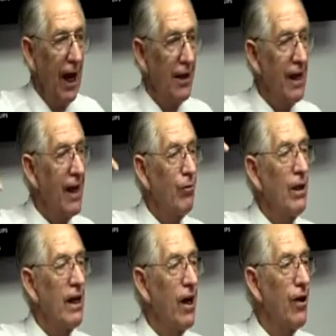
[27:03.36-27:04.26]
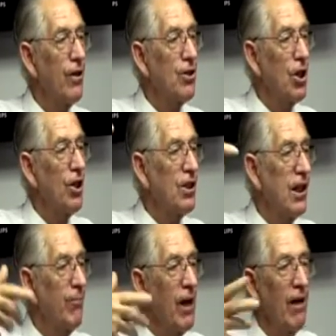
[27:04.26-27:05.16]
and then we go to church
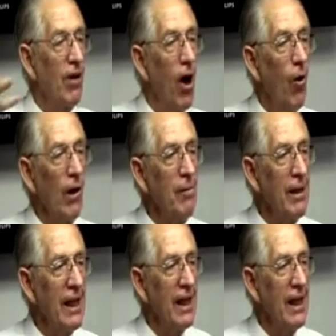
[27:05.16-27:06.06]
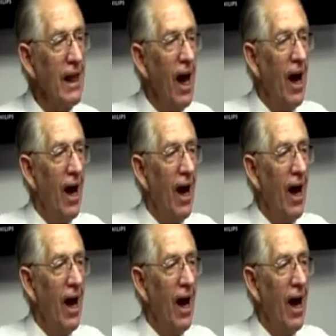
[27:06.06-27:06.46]
and we have a holy meeting